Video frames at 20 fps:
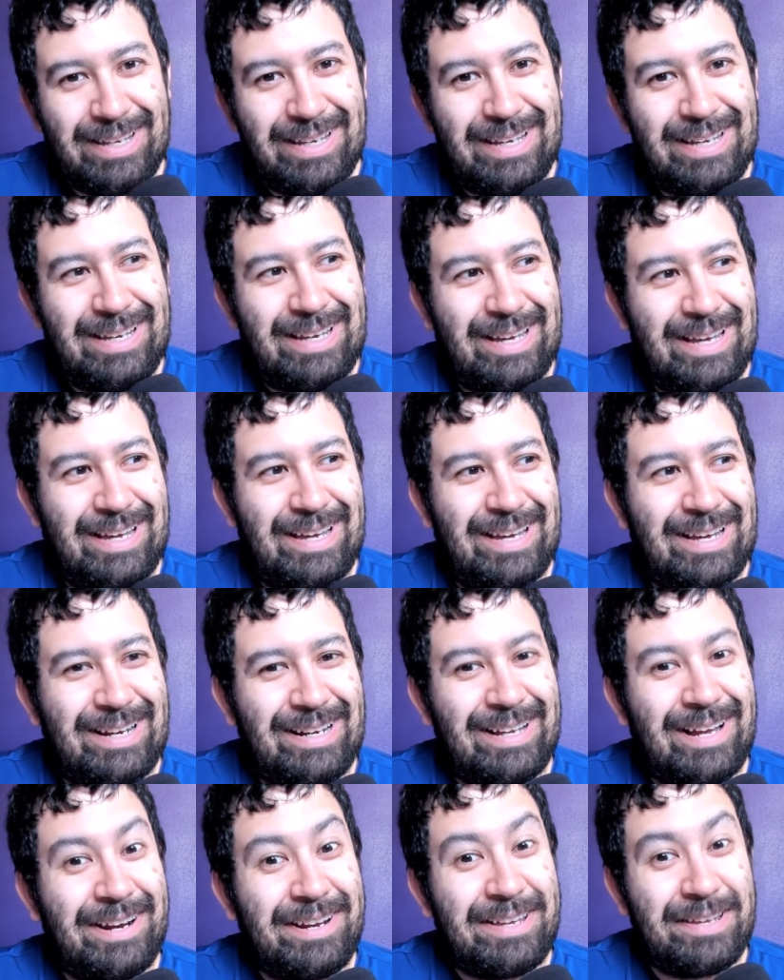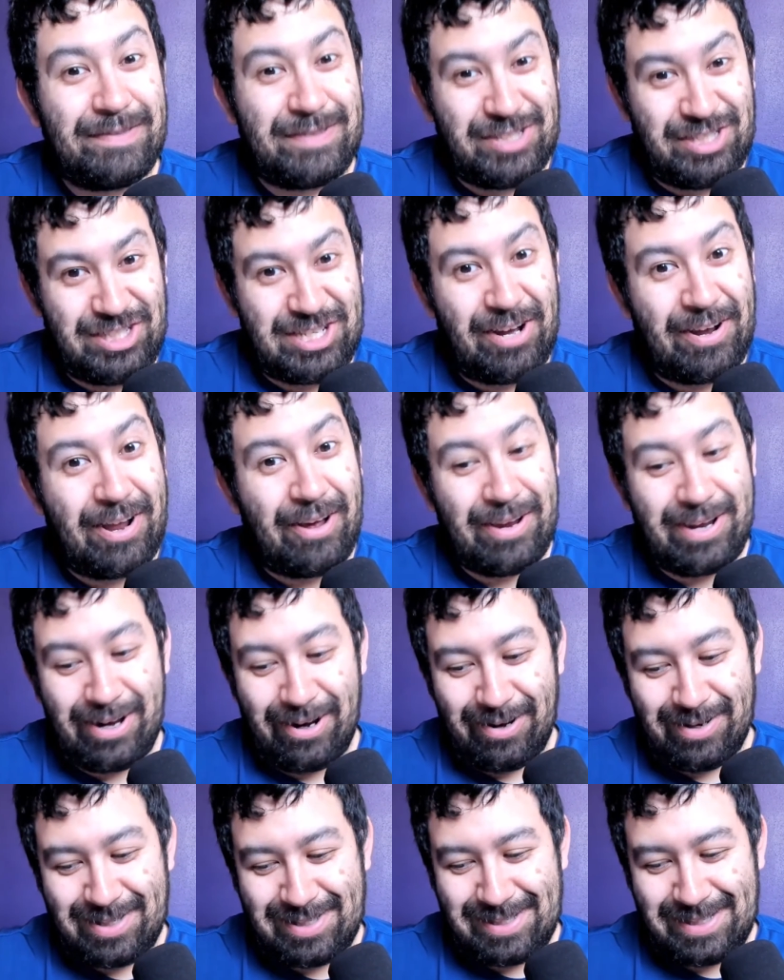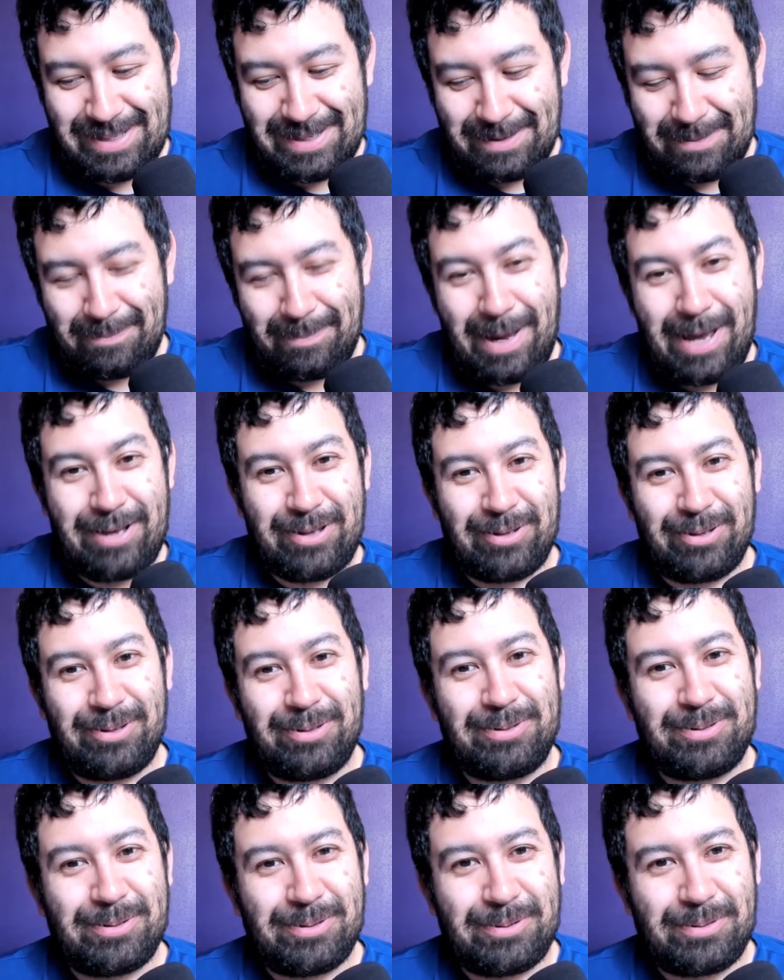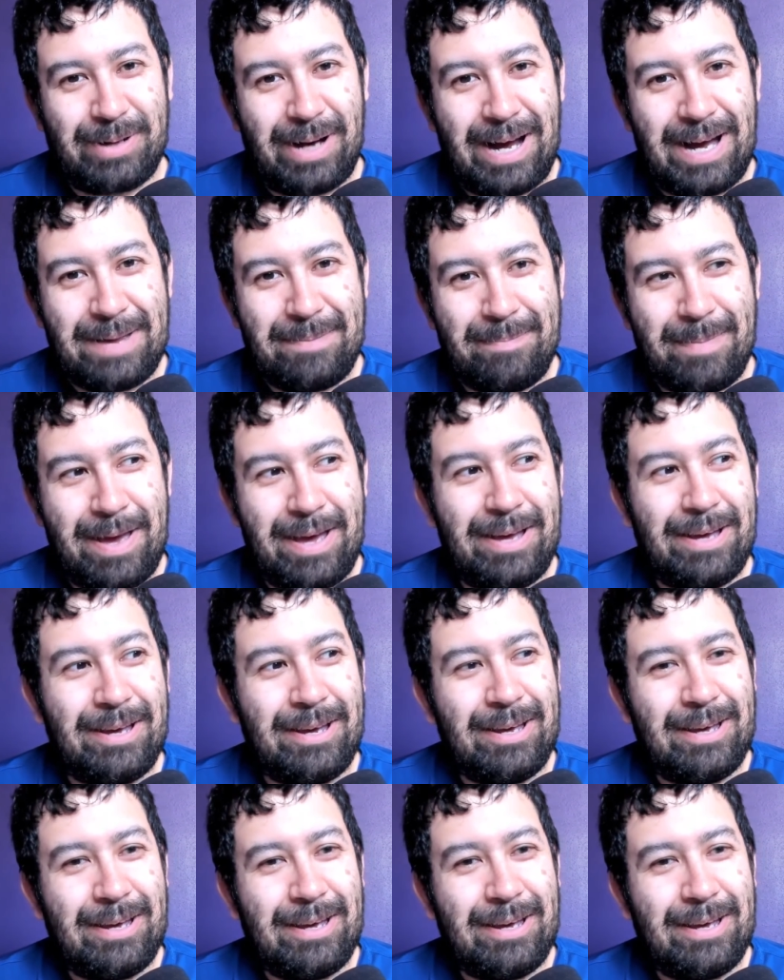and got to give a shout out here to Michael, who I met.